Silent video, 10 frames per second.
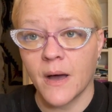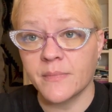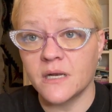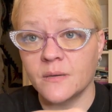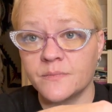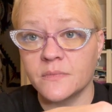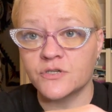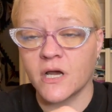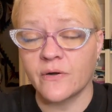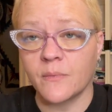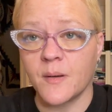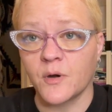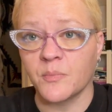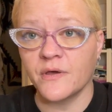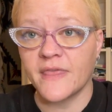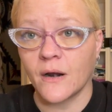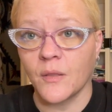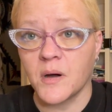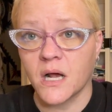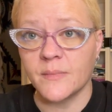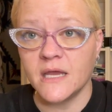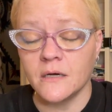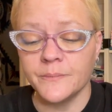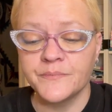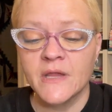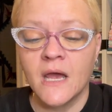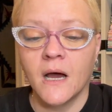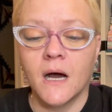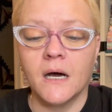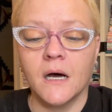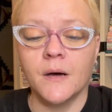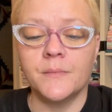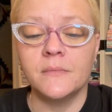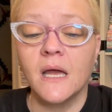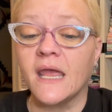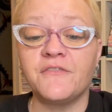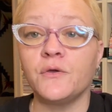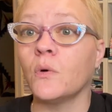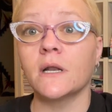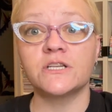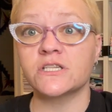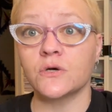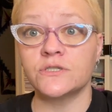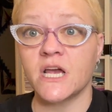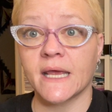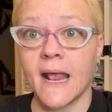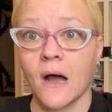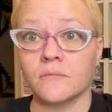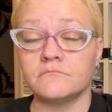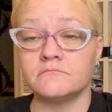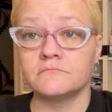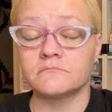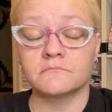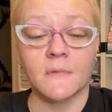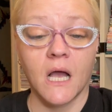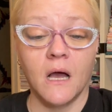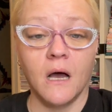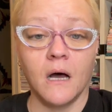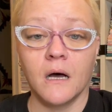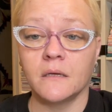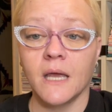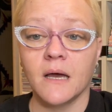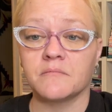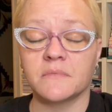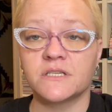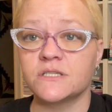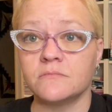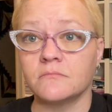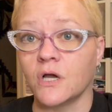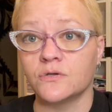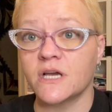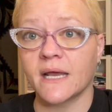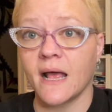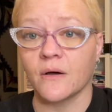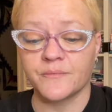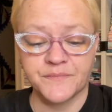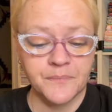I'm going to try to remember to put that on the bottom here. If you want to just go check it out. Yeah, go check it out.